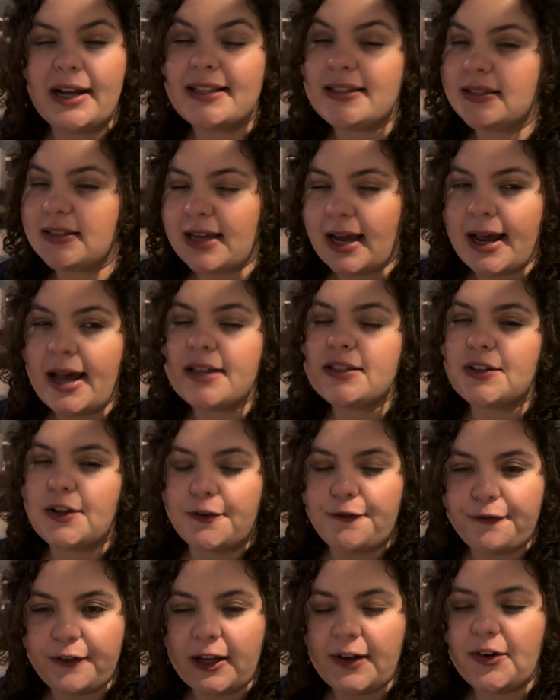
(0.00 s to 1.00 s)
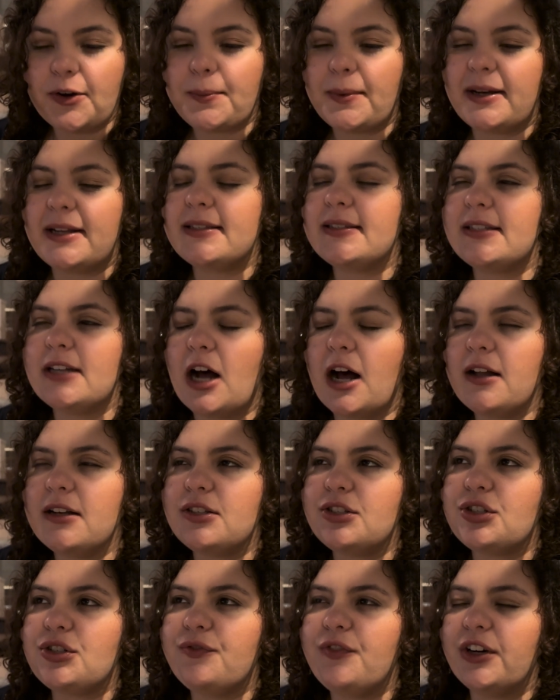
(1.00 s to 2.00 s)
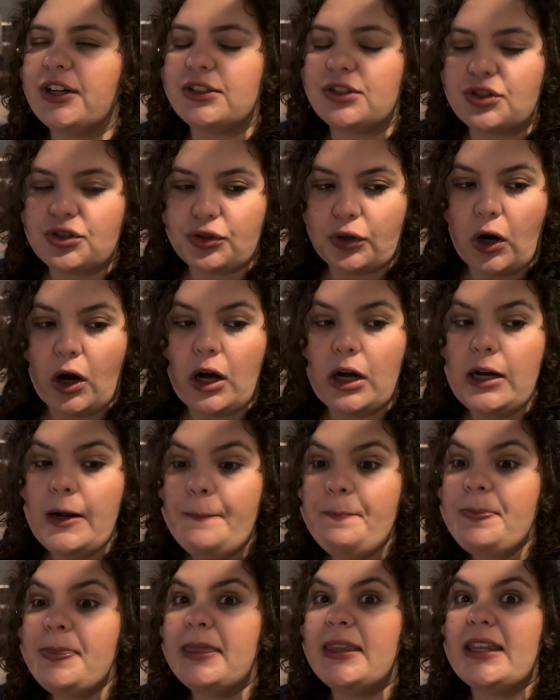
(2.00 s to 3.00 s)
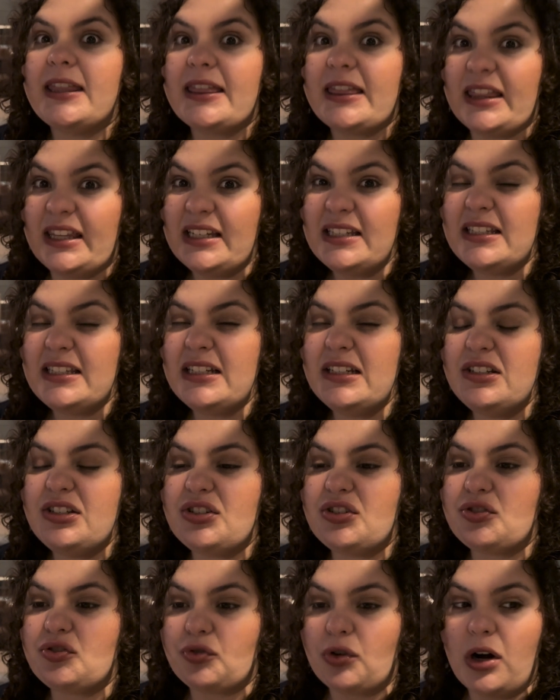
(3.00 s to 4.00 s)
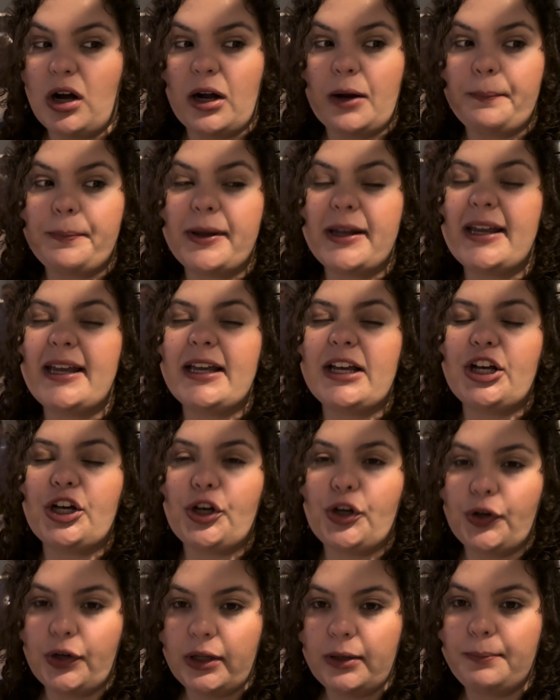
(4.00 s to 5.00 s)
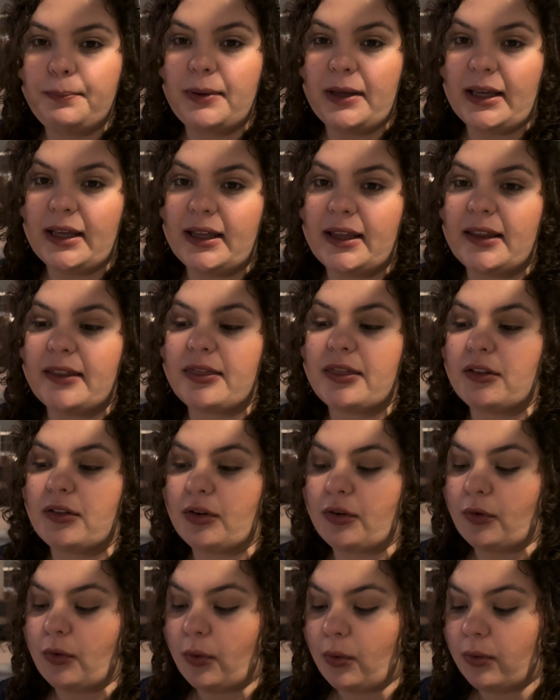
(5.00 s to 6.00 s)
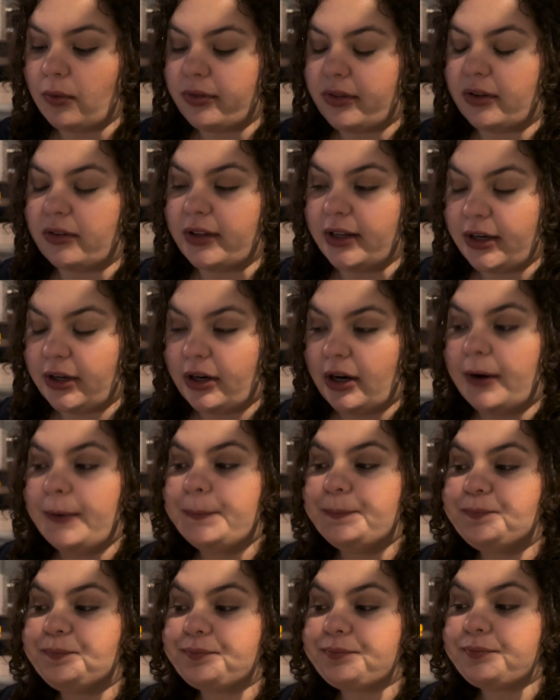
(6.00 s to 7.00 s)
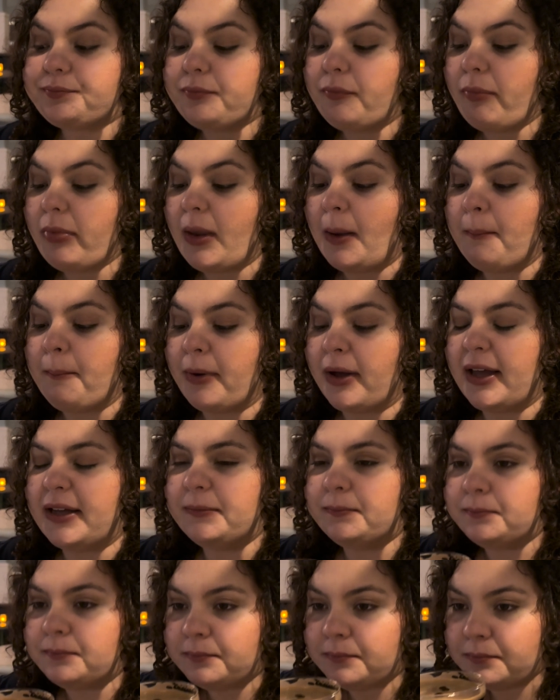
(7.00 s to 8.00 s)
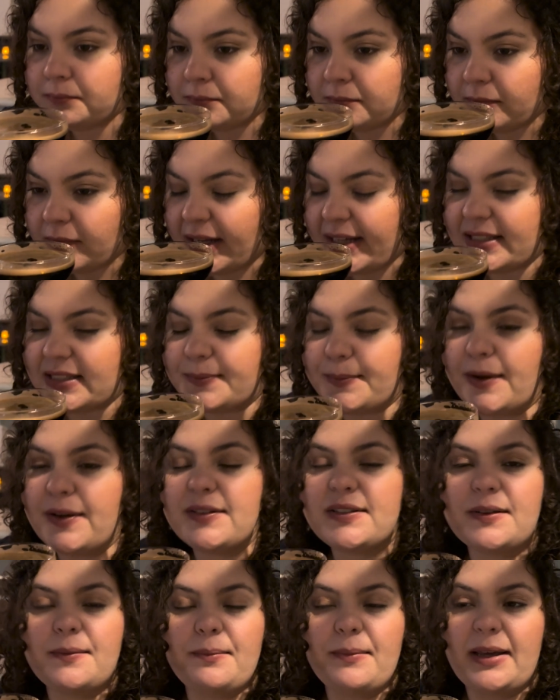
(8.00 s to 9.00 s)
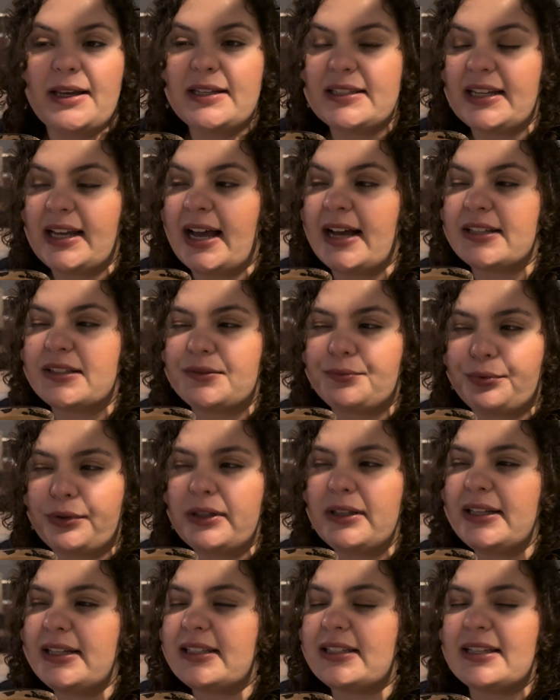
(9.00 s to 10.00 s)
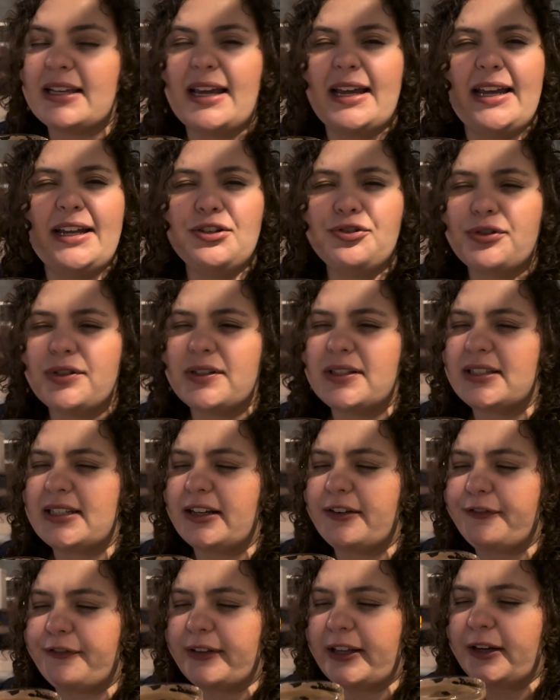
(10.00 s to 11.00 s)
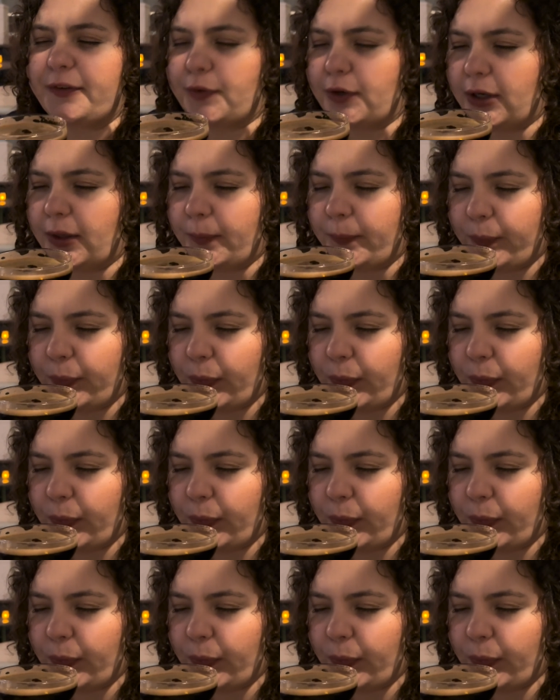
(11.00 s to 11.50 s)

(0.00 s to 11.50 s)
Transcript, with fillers: It's, it has good flavor, but it's not very strong. This is strong, but it could be the, the liquor. But it smells amazing. It has a really interesting flavor.